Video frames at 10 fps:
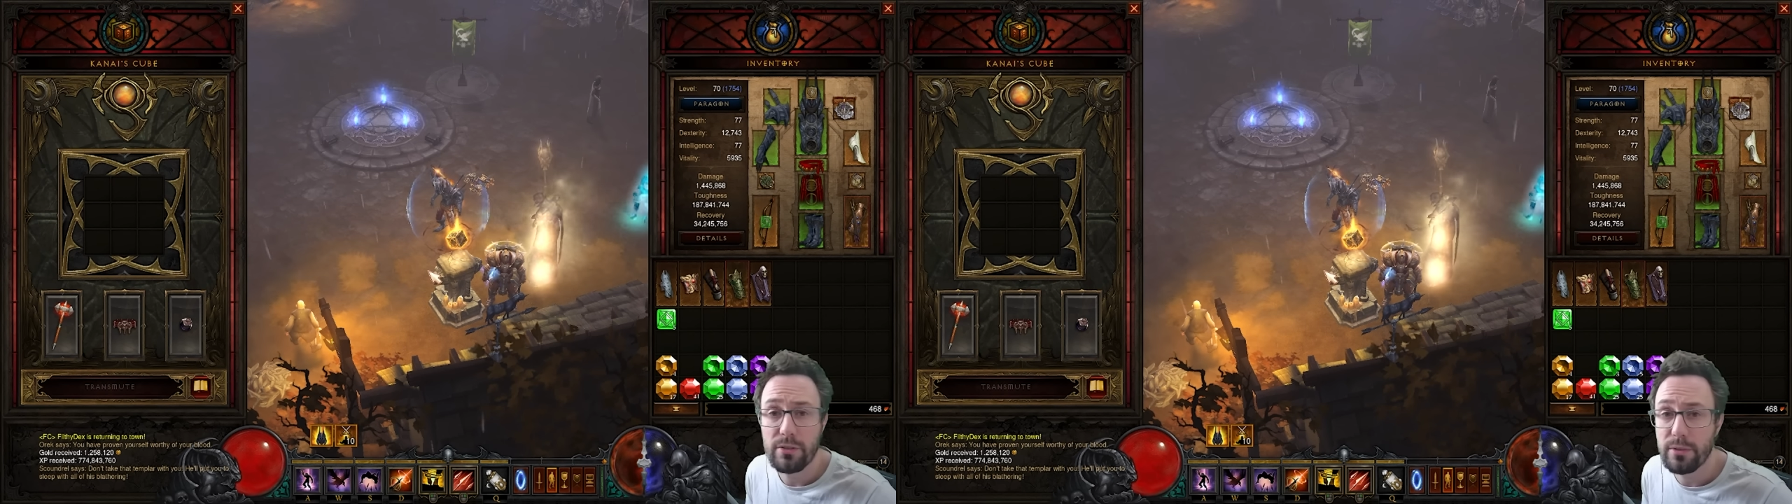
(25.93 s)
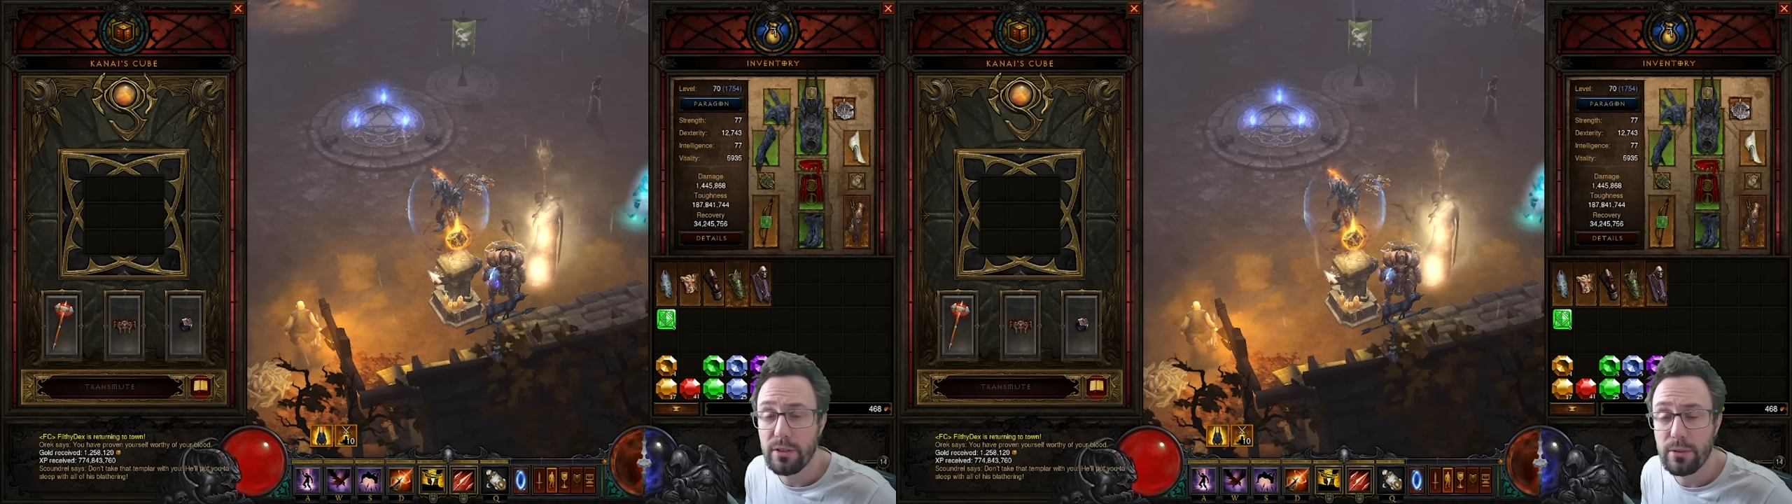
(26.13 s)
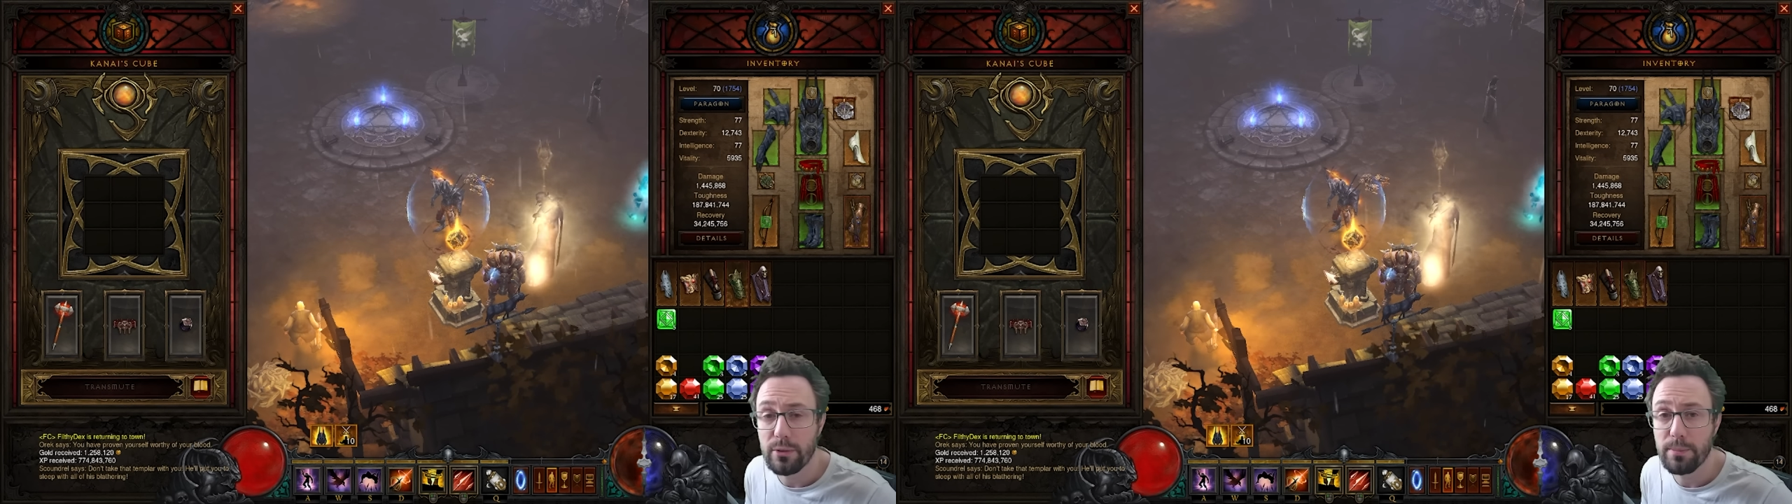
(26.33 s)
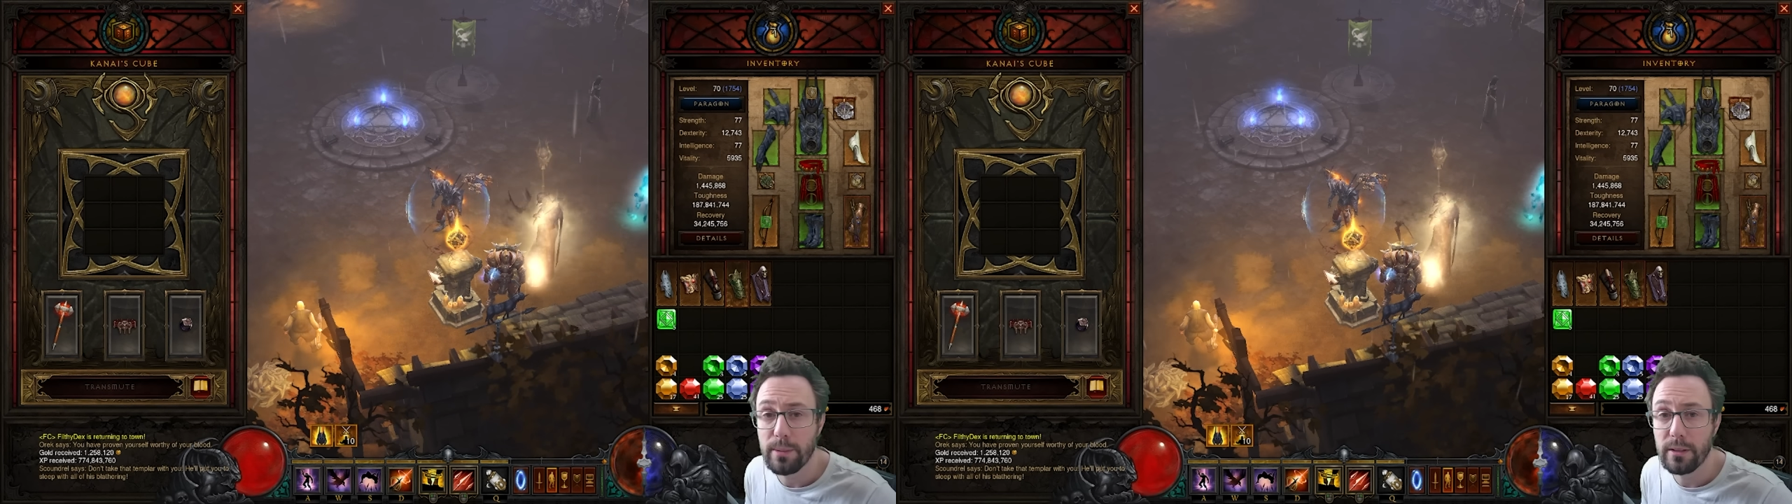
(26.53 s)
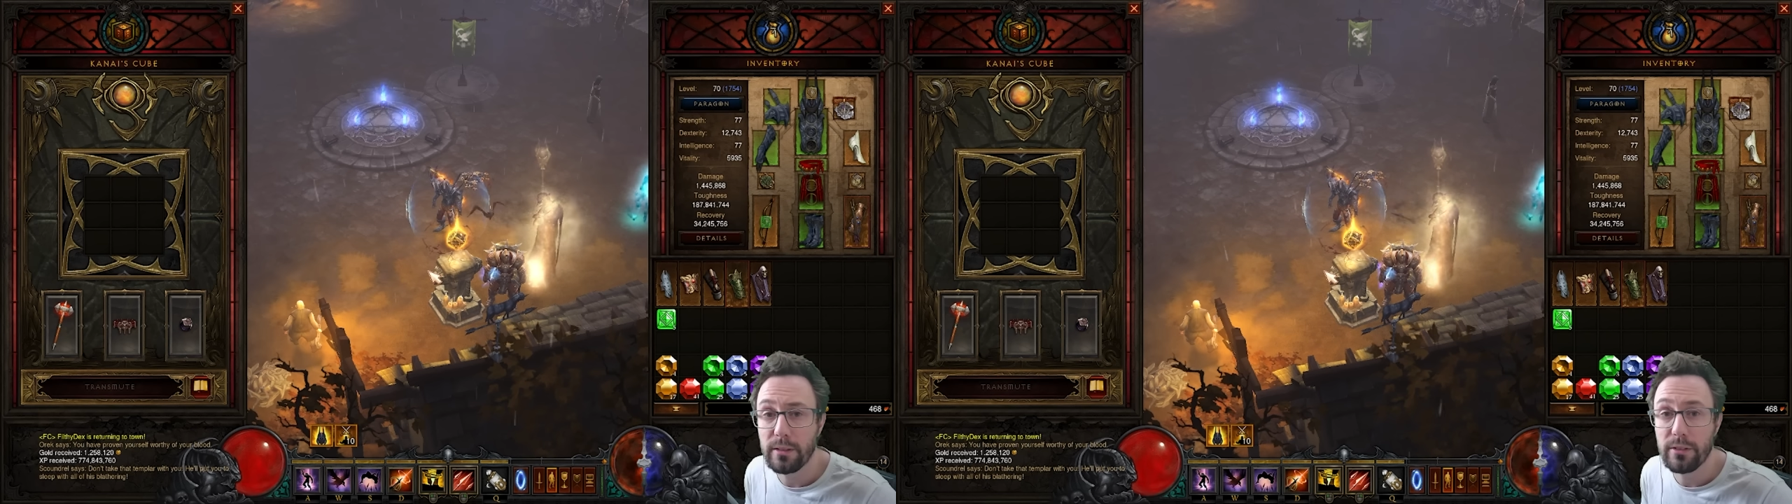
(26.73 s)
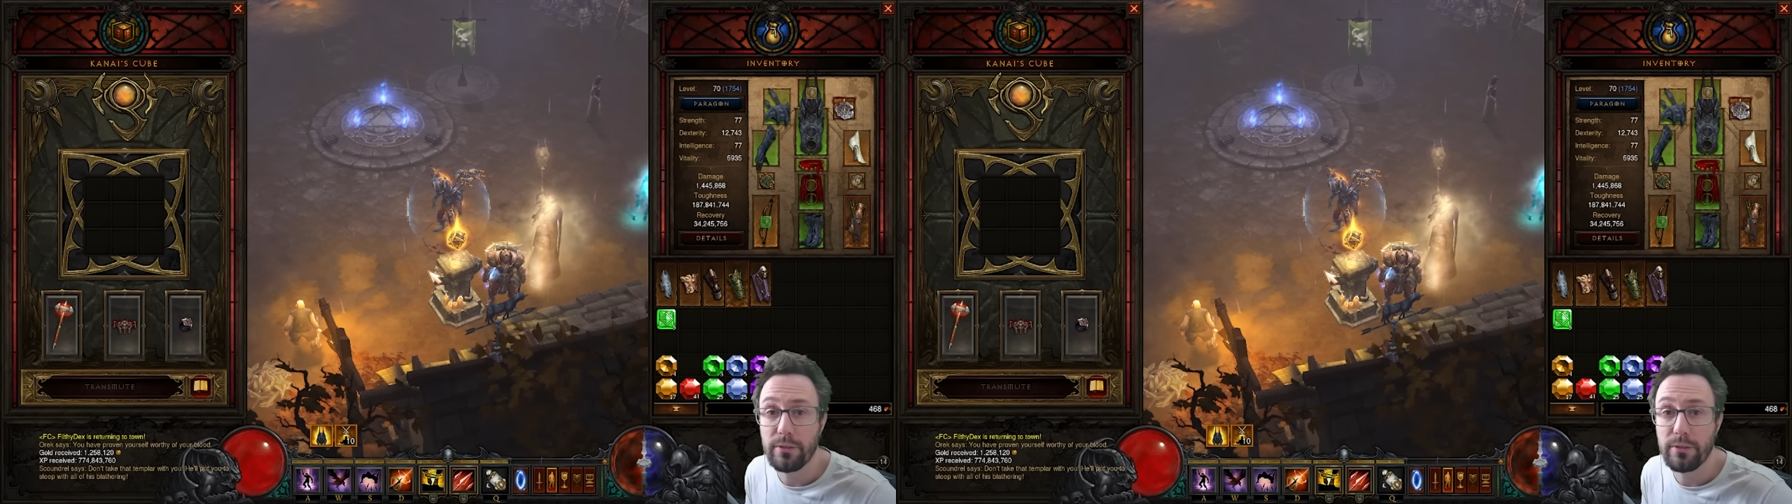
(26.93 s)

of resource build